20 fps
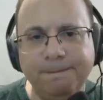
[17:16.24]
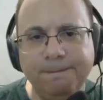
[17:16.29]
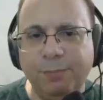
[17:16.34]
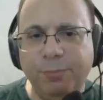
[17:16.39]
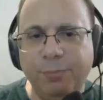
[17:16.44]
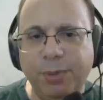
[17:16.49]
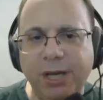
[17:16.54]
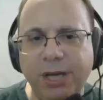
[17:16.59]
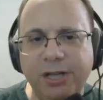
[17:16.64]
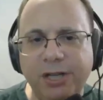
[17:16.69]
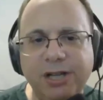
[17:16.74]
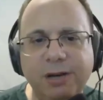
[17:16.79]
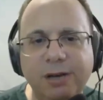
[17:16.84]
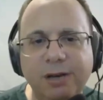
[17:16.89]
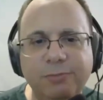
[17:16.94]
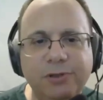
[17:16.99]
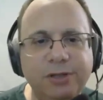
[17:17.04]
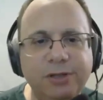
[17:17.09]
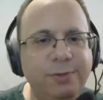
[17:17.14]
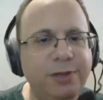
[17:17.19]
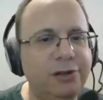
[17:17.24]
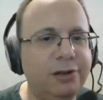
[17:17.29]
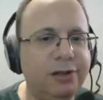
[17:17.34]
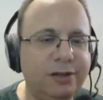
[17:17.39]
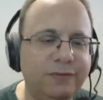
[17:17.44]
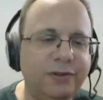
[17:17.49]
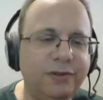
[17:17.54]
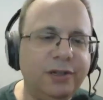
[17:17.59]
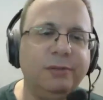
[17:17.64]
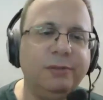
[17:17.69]
Page numbers beyond
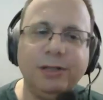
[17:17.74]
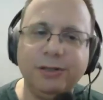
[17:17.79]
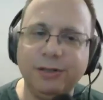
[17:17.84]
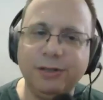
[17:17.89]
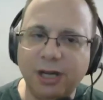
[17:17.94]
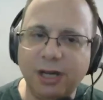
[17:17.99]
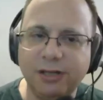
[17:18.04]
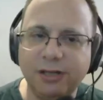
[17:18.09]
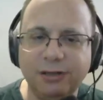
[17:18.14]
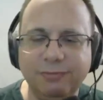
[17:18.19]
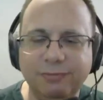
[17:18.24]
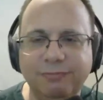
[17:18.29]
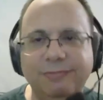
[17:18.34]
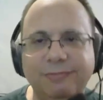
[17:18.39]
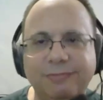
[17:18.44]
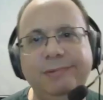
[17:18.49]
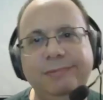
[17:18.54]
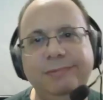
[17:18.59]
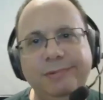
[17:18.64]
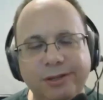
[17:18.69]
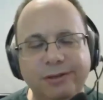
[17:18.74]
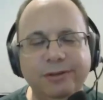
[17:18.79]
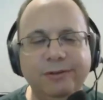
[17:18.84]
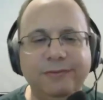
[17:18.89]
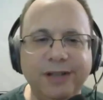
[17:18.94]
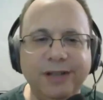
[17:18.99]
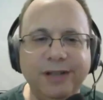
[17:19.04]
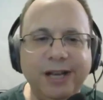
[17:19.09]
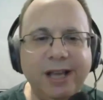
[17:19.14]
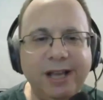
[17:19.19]
available, so that's sort
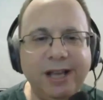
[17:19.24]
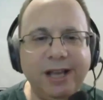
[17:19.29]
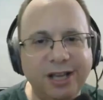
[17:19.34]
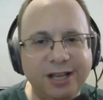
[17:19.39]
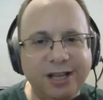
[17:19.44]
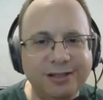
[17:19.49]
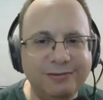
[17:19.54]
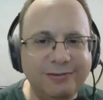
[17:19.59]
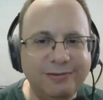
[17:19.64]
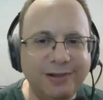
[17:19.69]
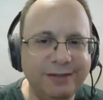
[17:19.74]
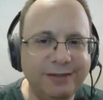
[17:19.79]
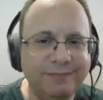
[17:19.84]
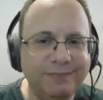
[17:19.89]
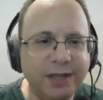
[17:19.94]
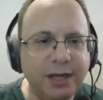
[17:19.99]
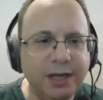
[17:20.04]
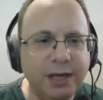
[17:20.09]
of an edge case, right?